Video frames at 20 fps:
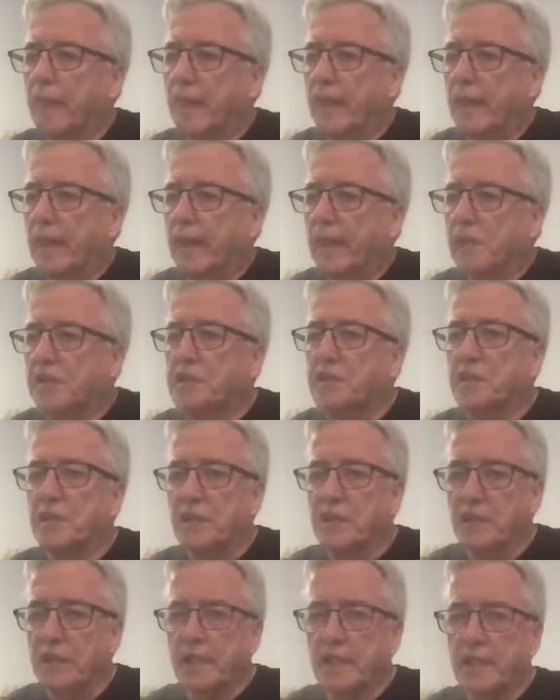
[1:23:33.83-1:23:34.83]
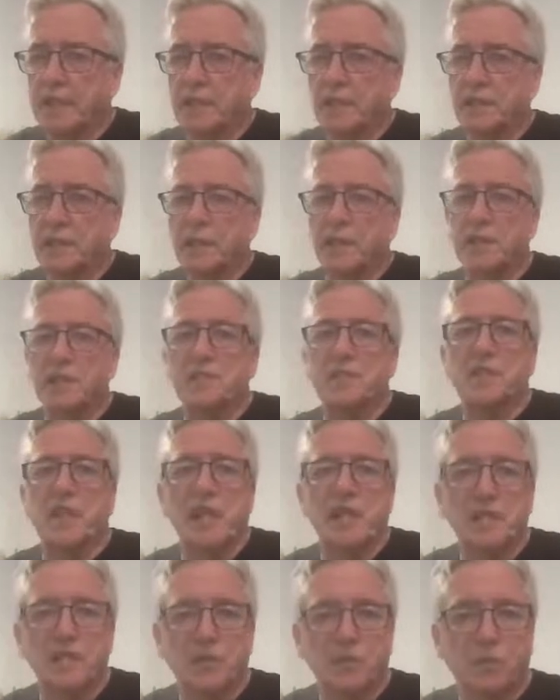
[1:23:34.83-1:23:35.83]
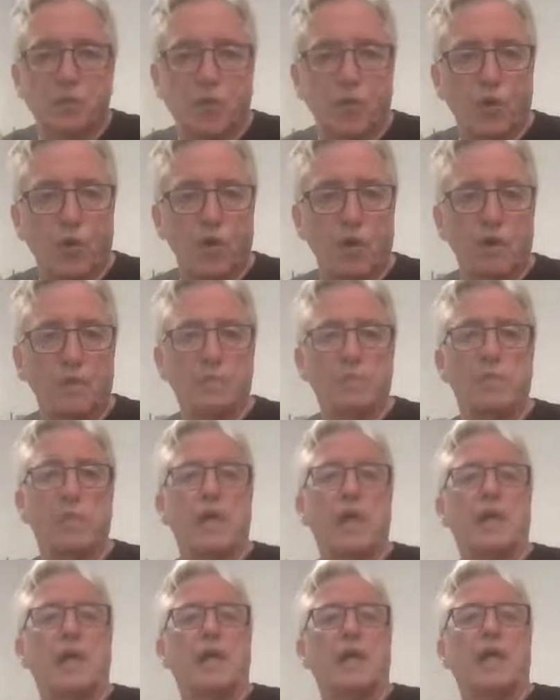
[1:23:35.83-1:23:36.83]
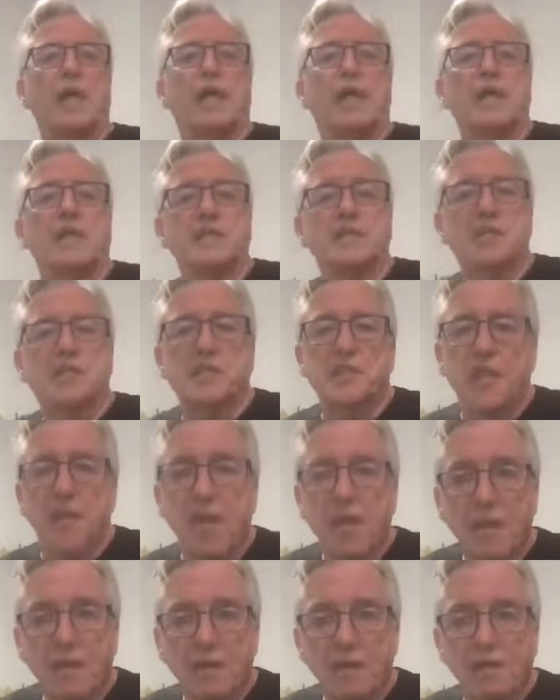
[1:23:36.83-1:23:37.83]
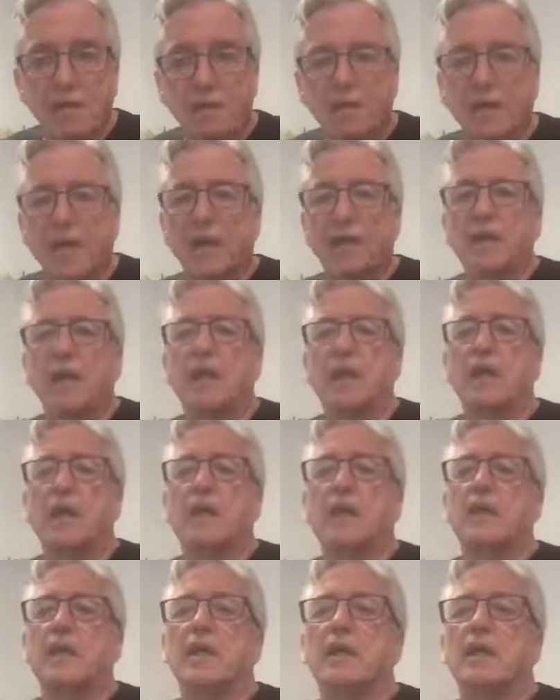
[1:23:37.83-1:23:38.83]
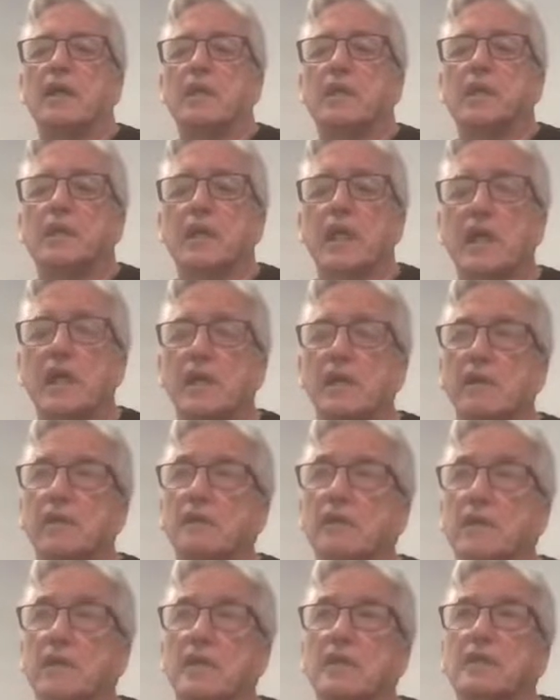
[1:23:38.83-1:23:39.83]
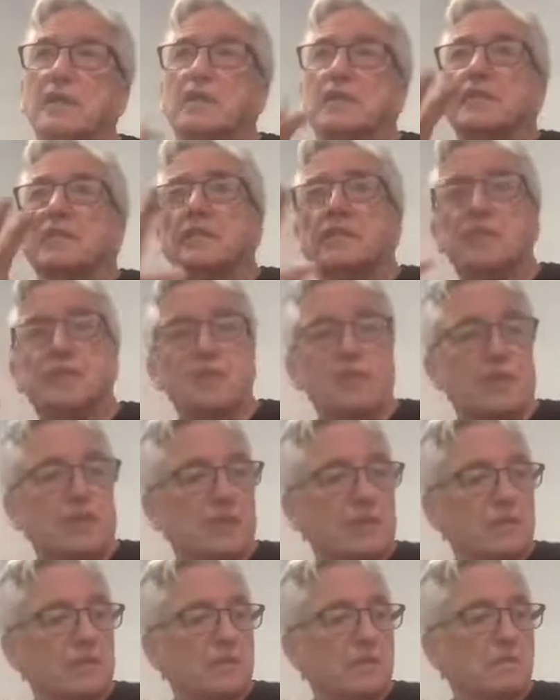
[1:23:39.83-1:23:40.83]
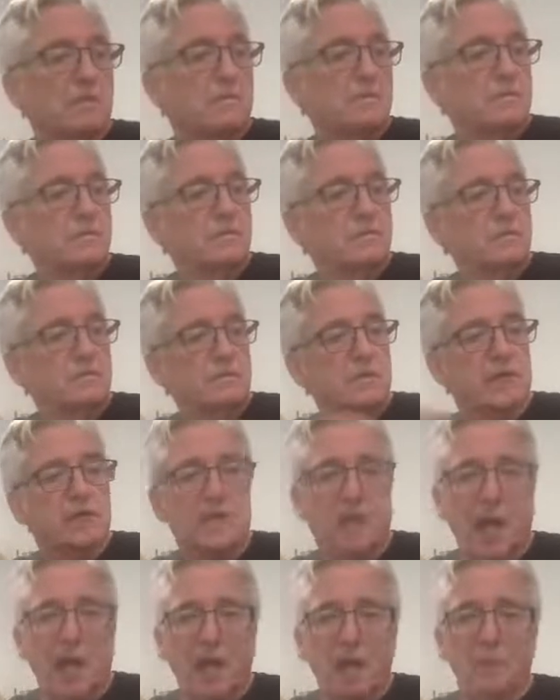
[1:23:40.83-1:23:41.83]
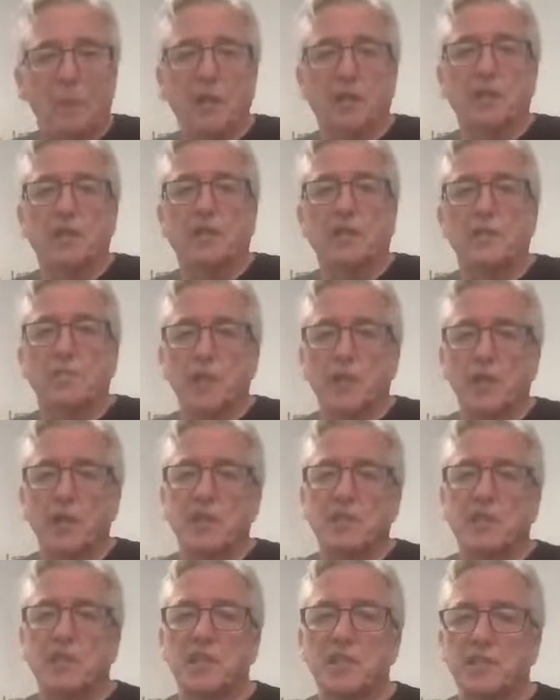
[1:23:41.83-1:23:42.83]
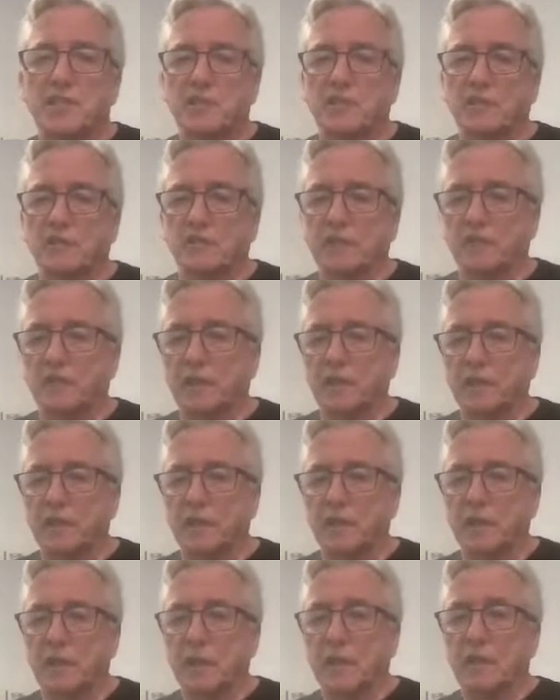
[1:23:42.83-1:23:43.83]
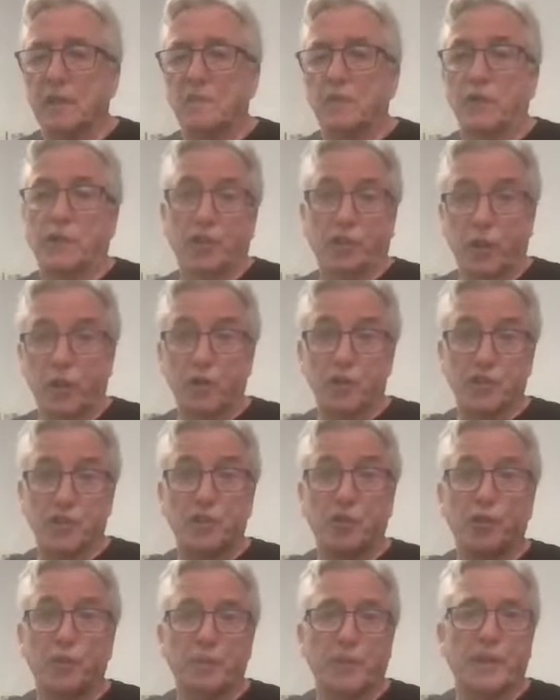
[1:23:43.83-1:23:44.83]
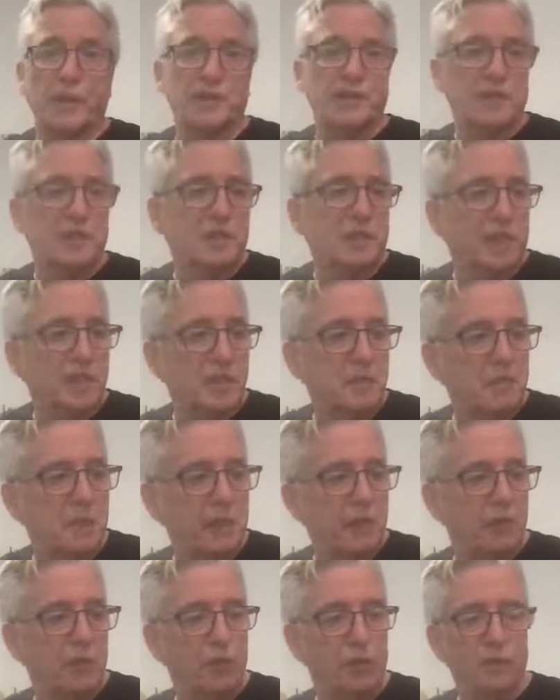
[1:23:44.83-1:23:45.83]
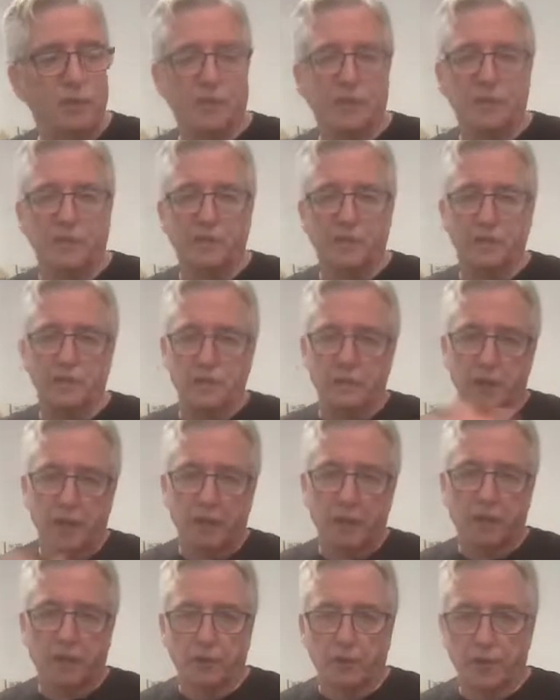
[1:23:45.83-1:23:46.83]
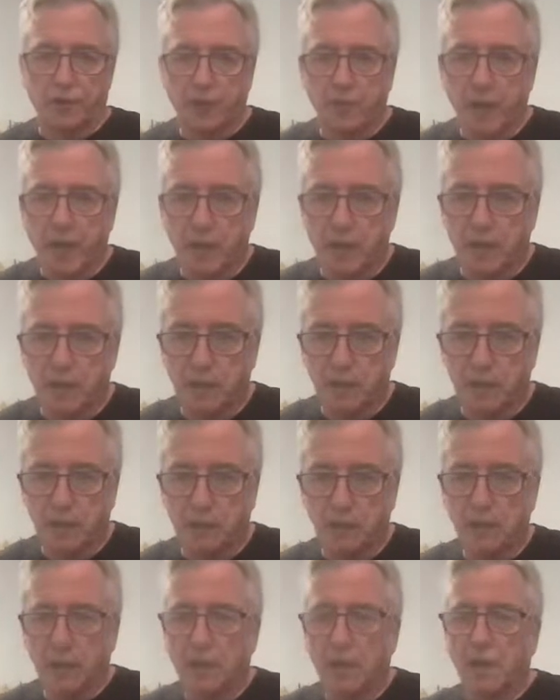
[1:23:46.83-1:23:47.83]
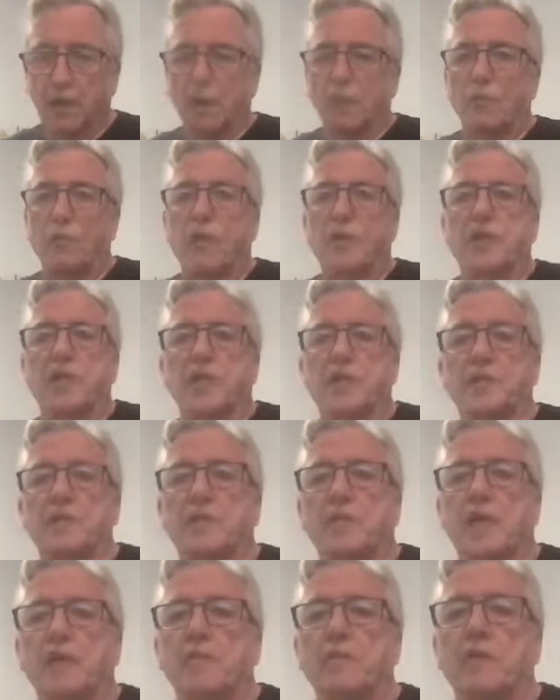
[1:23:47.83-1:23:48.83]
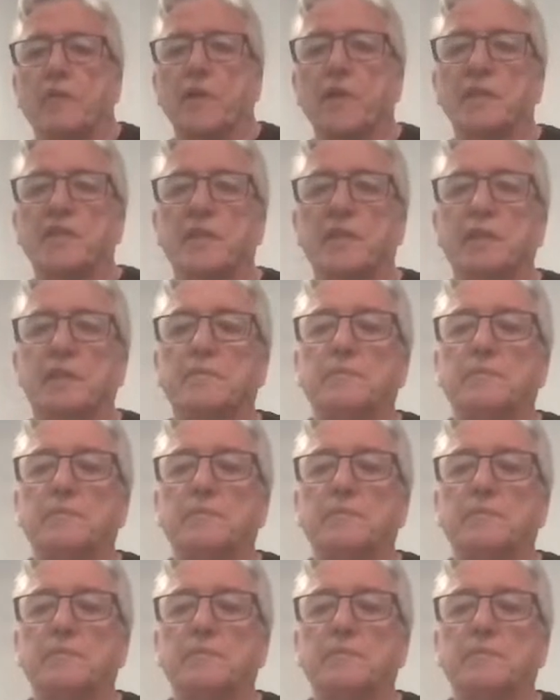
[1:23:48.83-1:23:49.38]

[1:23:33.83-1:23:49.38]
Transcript: it's clean, it's nice and warm, it's safe. There are sort of retirement communities of what they call snowbirds. That's people that live in North America and want to escape the winter.